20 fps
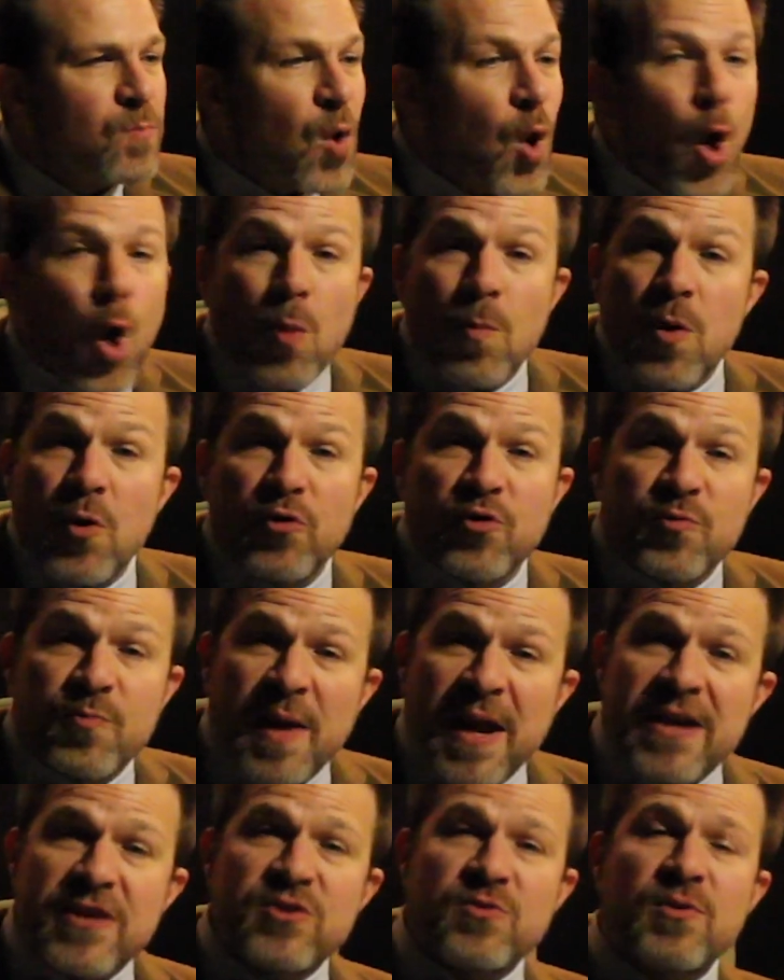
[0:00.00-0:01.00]
almost
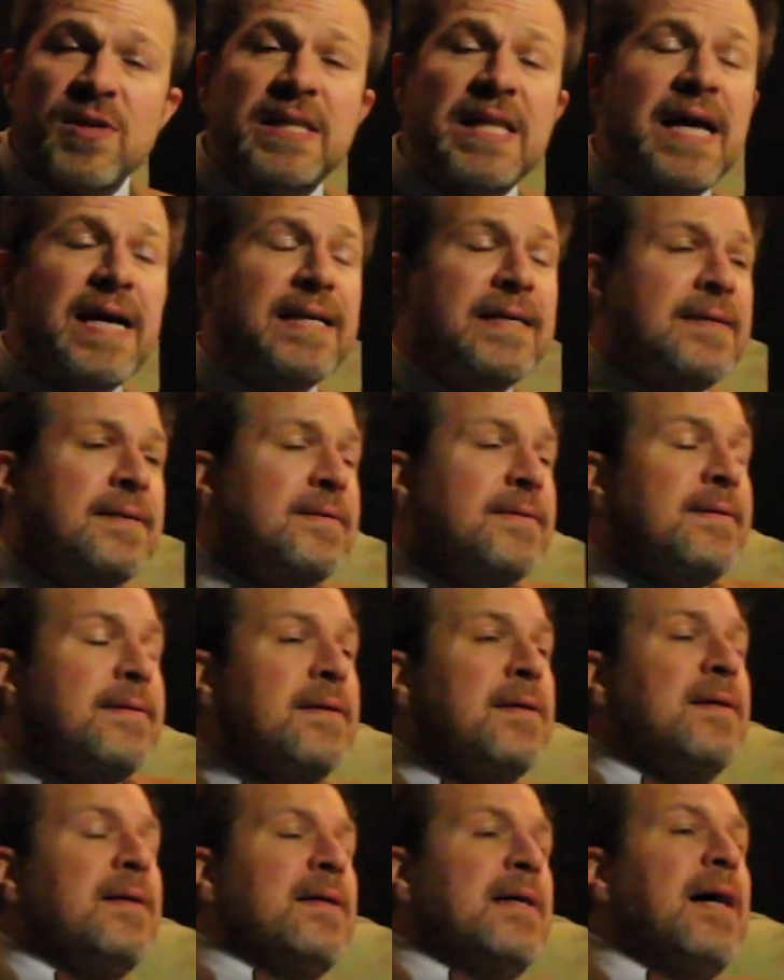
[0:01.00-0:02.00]
pastry-like,
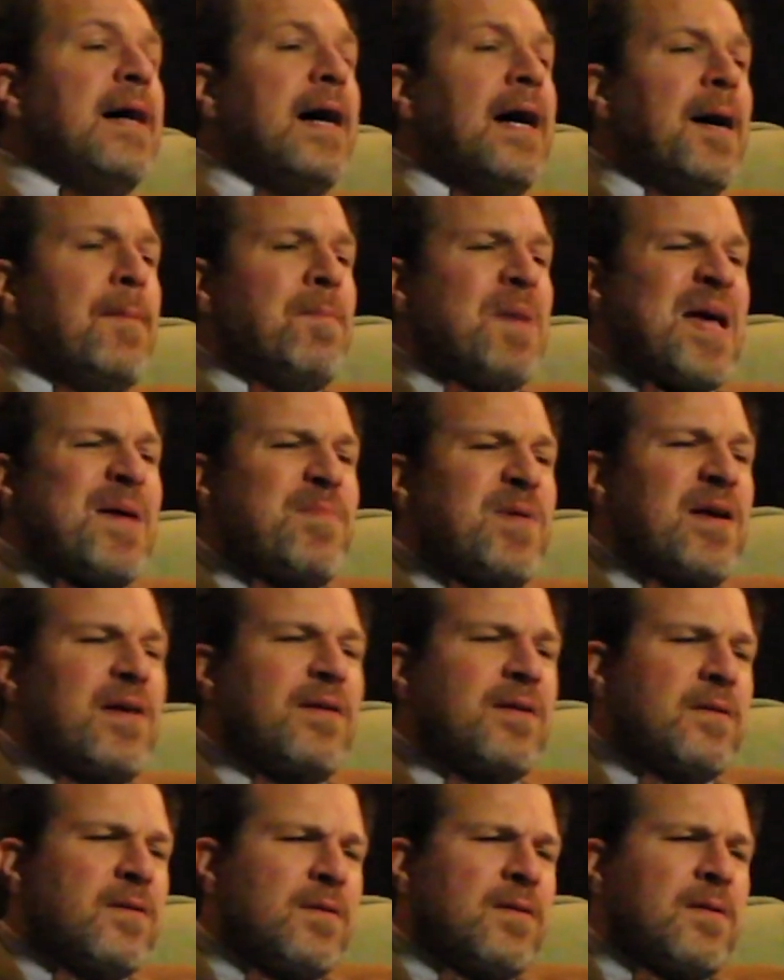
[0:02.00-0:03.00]
maybe a
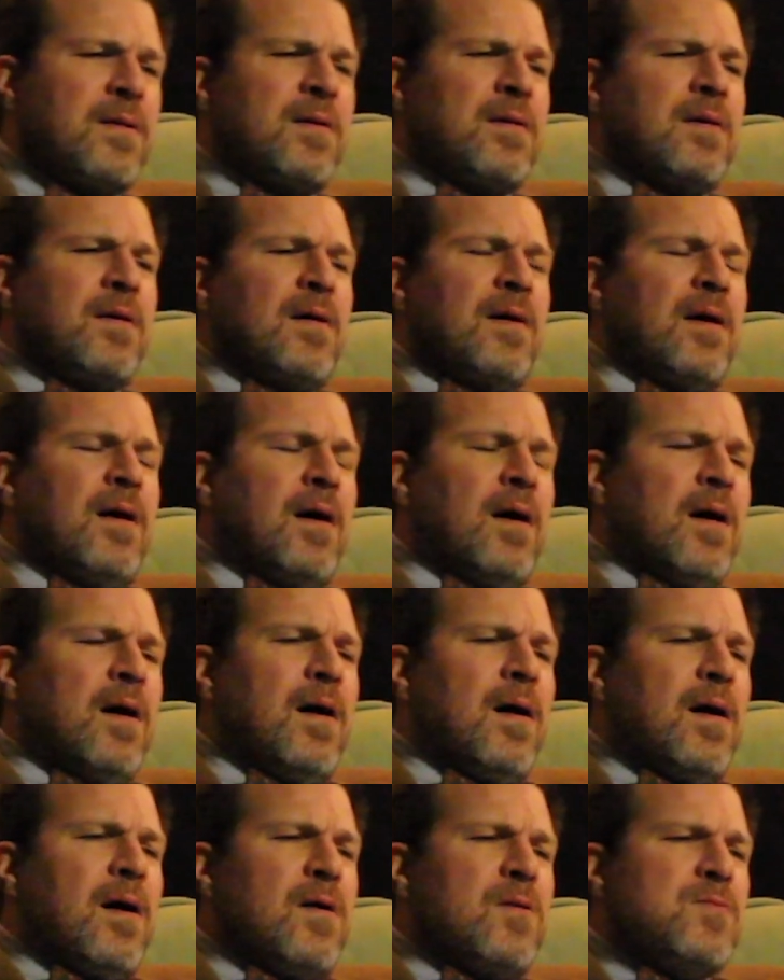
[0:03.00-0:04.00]
little
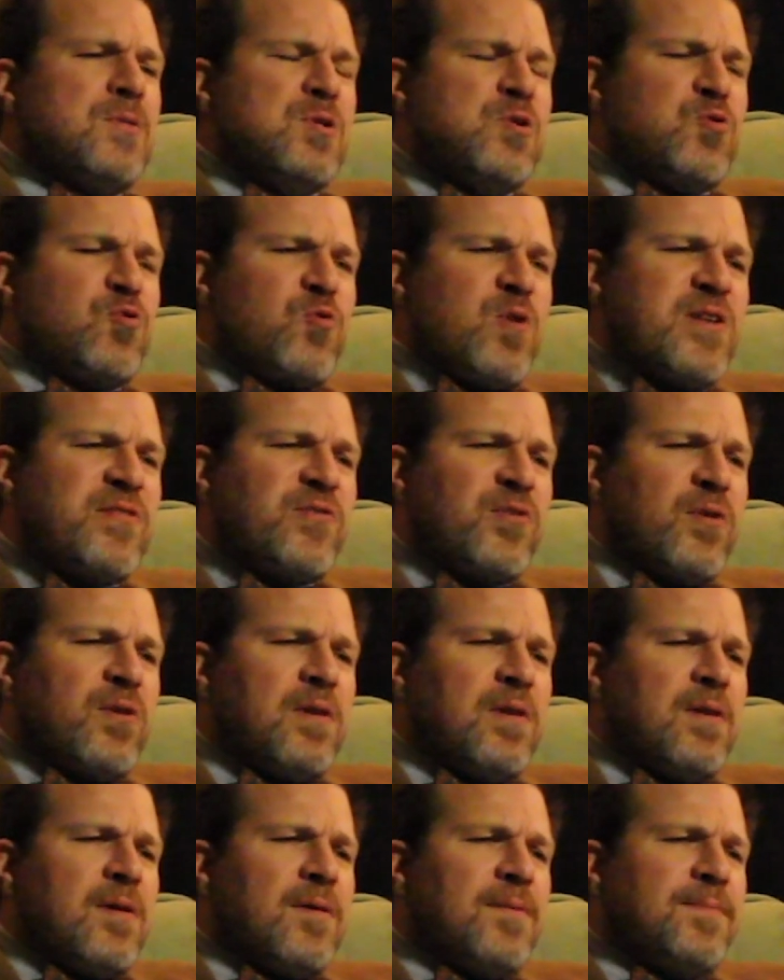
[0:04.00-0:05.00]

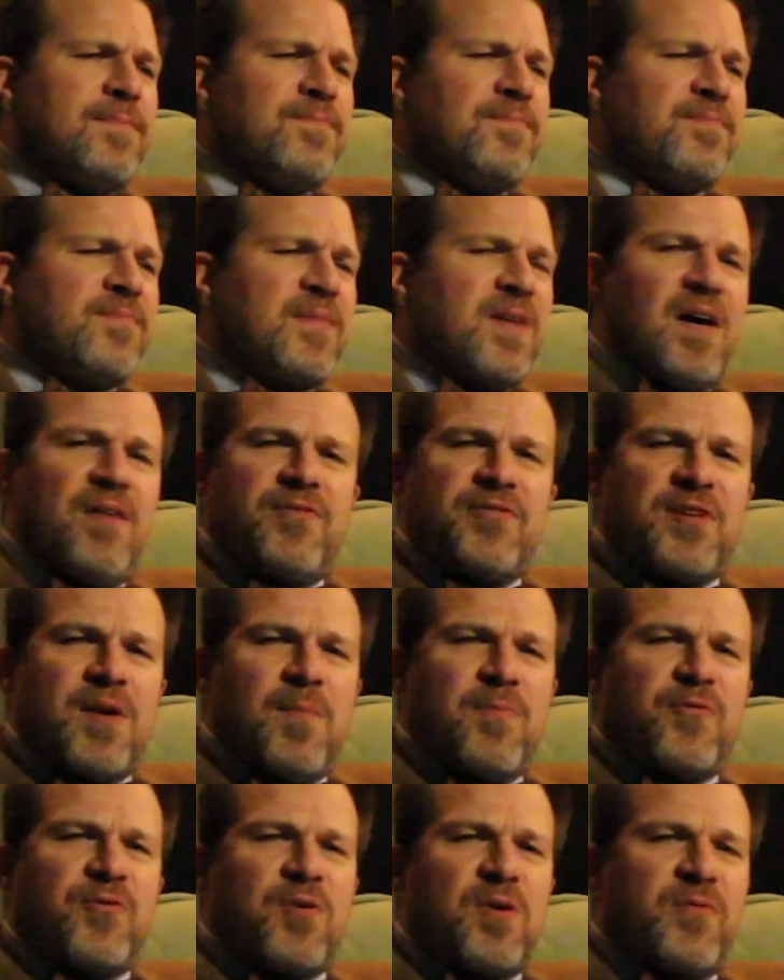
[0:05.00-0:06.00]
drizzle of
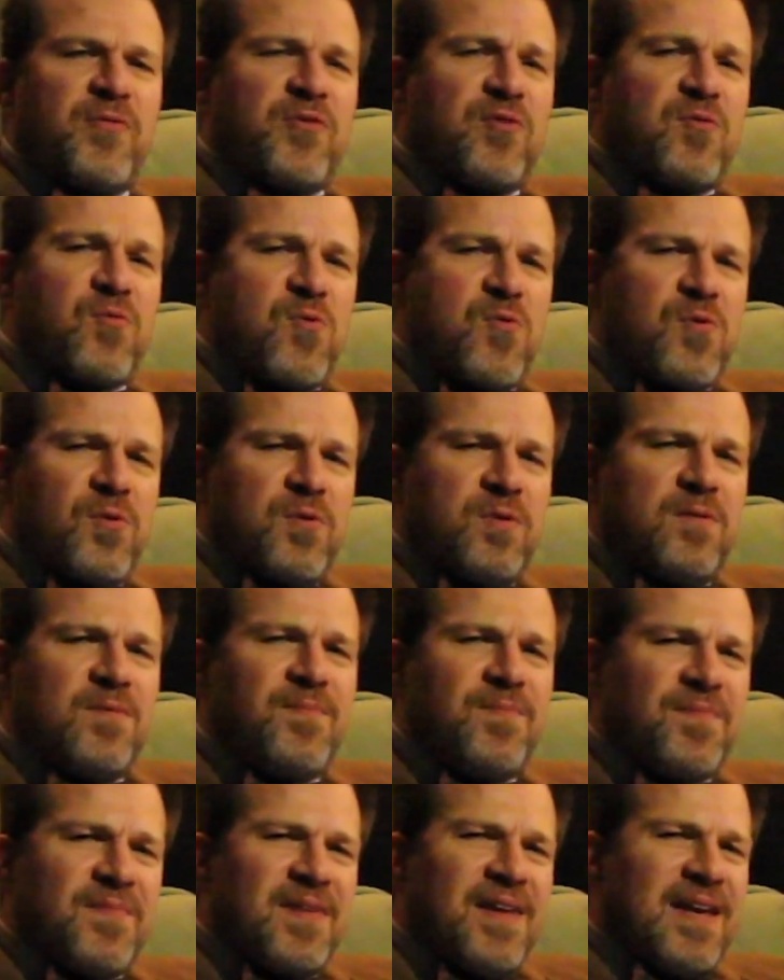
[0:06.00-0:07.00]
some sort of strudel.
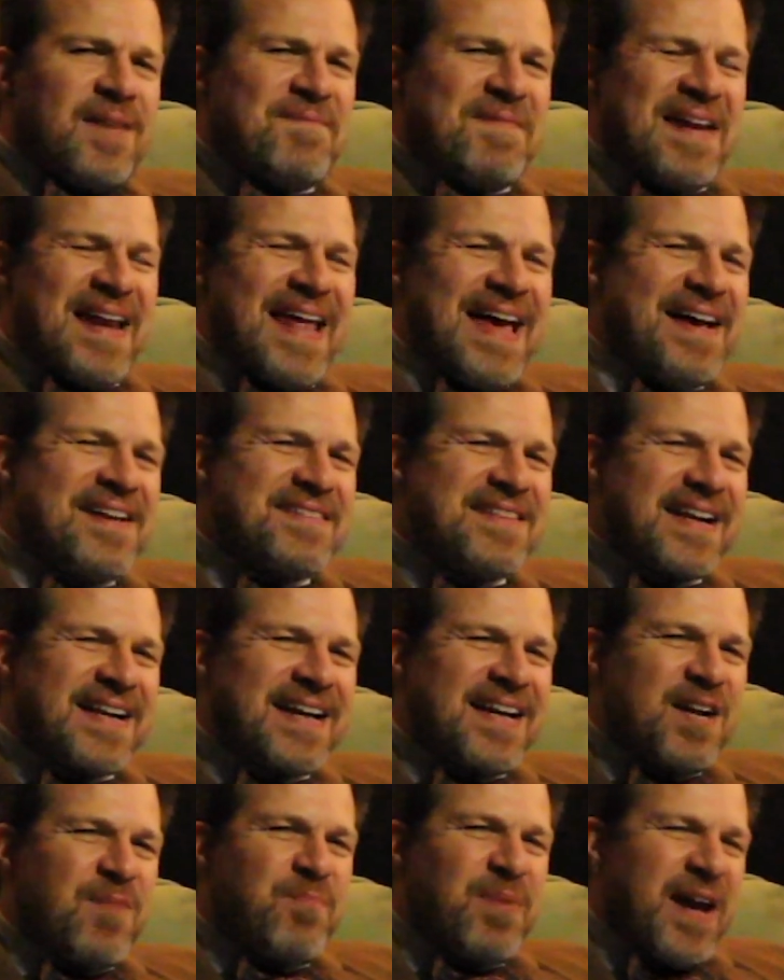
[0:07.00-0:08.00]
I mean, it has that
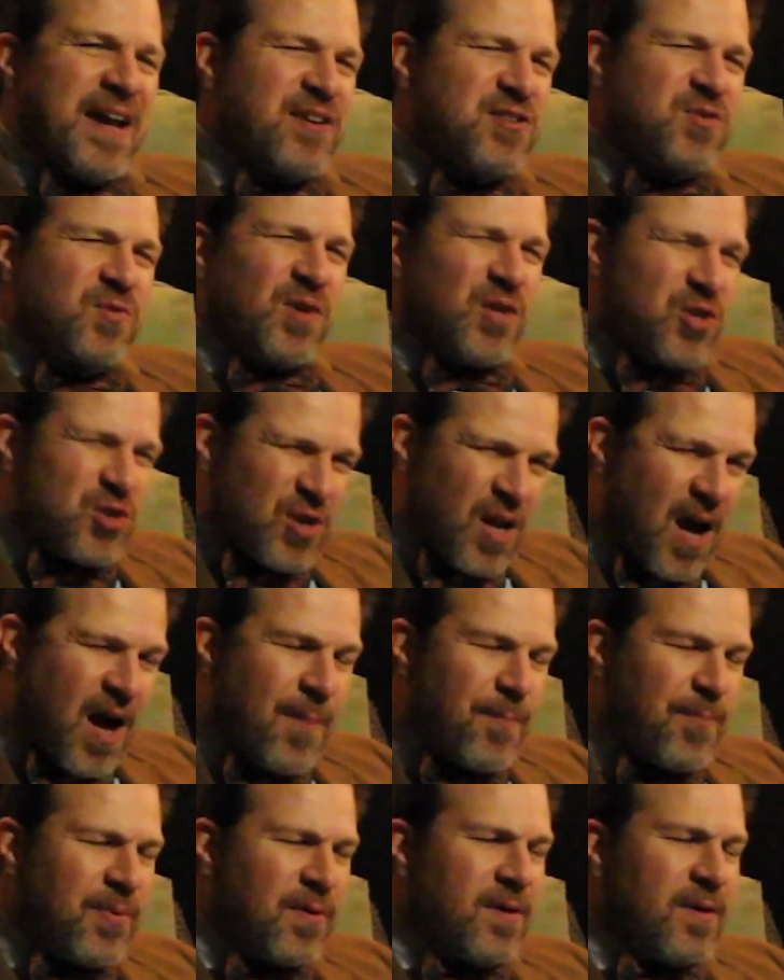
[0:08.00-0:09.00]
kind of pastry shop